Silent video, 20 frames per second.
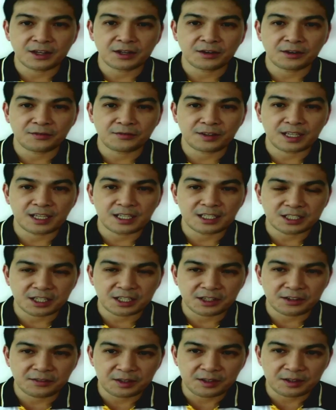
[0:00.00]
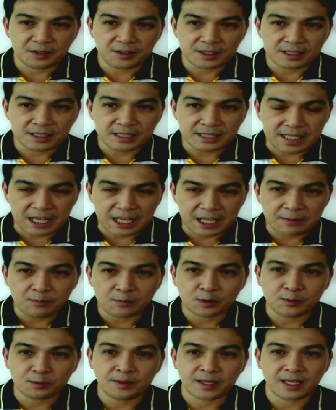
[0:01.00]
of each individual name
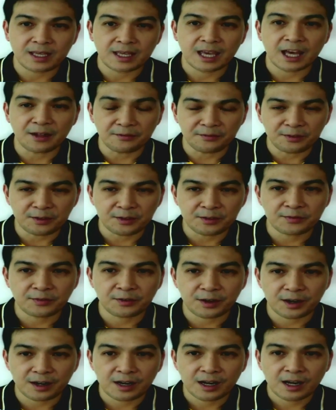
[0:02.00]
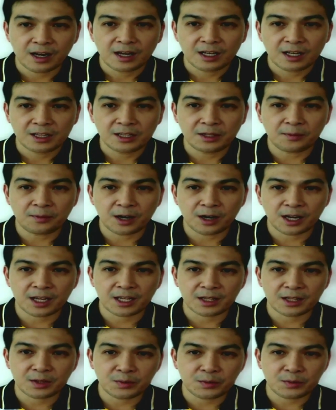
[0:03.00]
would be helpful for the
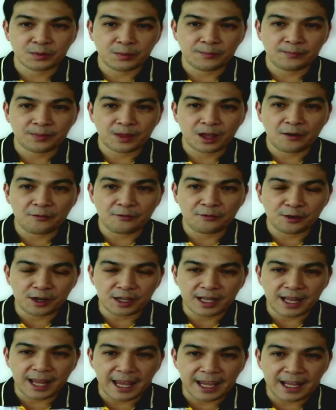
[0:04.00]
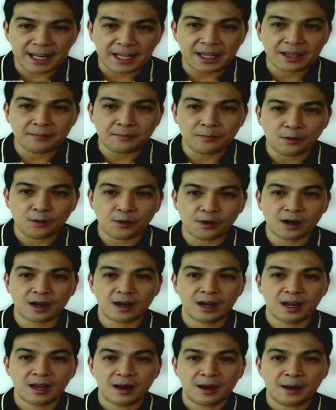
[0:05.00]
market to avert any
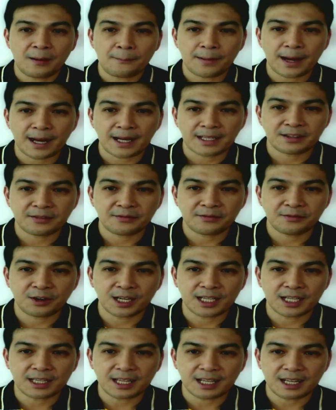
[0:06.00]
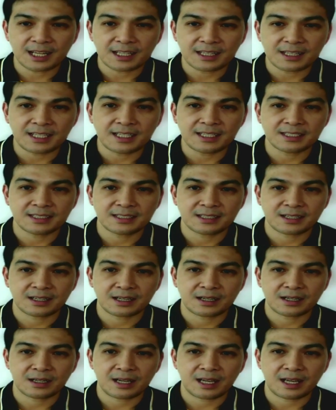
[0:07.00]
more massive volatilities,
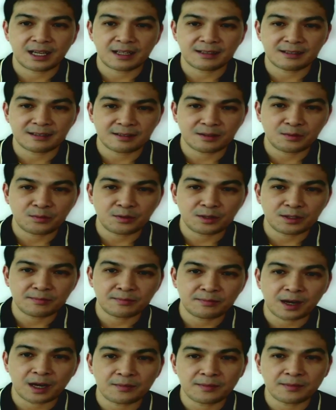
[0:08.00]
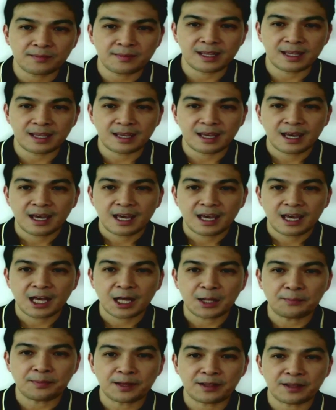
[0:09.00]
uh, and would probably
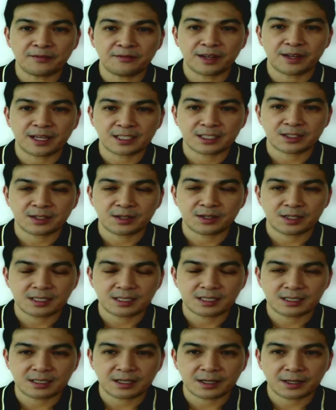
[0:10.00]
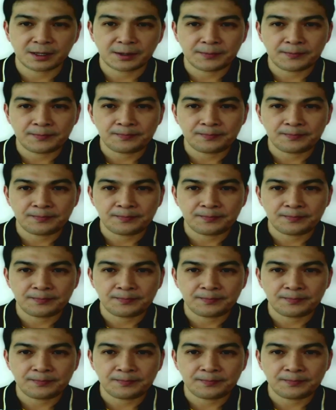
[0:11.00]
help investors uh,